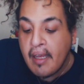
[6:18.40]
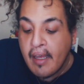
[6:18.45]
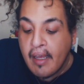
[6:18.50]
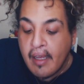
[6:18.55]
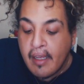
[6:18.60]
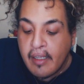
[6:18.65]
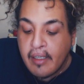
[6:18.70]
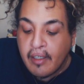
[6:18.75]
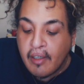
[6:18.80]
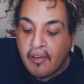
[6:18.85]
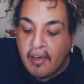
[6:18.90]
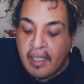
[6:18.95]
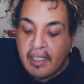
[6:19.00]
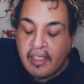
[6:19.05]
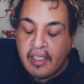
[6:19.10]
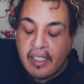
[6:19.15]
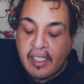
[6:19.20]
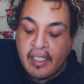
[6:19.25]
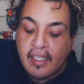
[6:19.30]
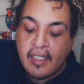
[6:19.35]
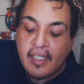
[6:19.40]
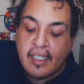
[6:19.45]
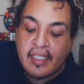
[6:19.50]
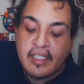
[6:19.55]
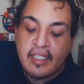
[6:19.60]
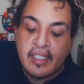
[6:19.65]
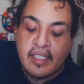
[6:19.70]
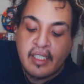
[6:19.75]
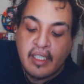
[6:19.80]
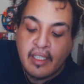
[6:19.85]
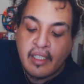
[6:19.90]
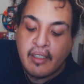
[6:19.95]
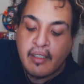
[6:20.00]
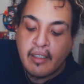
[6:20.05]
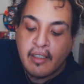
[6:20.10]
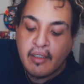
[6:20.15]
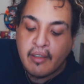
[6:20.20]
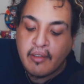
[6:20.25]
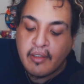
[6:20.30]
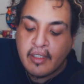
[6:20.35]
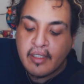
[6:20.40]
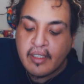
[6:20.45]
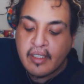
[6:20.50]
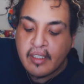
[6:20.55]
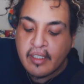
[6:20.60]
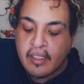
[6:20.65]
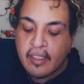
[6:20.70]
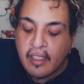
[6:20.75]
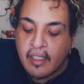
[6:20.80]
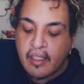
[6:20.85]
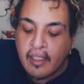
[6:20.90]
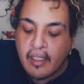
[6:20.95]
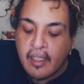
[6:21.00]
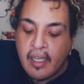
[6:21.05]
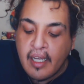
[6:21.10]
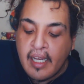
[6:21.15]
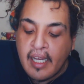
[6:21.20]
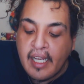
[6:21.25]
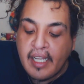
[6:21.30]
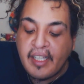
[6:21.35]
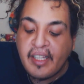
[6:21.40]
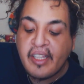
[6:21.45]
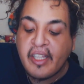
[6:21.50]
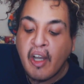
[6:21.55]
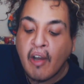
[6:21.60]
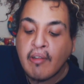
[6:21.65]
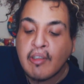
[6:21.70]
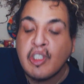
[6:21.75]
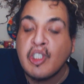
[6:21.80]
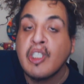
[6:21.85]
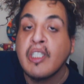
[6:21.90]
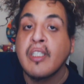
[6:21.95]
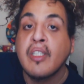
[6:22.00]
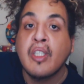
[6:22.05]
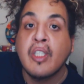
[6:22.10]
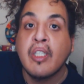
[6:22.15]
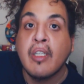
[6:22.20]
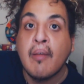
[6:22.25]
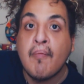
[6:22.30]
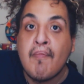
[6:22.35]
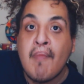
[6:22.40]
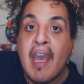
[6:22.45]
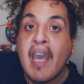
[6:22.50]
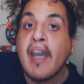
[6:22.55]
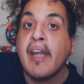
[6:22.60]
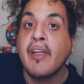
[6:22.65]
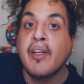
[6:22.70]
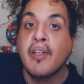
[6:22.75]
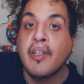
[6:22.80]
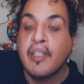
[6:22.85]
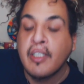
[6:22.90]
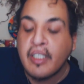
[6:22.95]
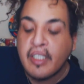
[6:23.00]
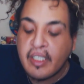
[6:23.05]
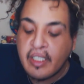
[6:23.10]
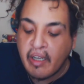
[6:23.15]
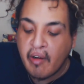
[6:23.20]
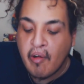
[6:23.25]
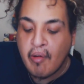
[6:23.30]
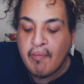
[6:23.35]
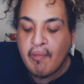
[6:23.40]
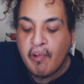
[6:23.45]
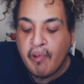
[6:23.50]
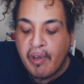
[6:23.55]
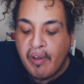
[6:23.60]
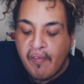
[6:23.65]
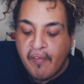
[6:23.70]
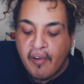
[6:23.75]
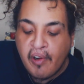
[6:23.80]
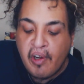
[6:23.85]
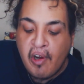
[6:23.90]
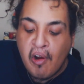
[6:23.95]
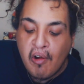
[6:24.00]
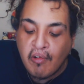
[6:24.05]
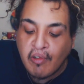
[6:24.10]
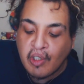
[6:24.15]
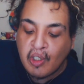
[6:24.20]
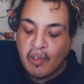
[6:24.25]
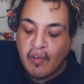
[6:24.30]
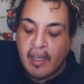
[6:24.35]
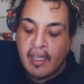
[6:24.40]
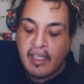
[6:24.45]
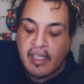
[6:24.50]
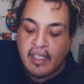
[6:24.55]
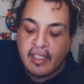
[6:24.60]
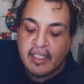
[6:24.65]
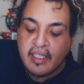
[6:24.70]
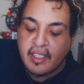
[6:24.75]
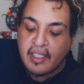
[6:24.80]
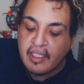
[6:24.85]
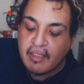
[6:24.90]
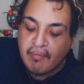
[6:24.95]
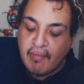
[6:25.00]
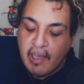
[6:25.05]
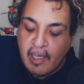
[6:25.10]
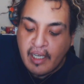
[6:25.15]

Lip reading: hey, you know, I did it as a kid. You know, this is a induction to manhood ceremony for Naruto, I guess, in his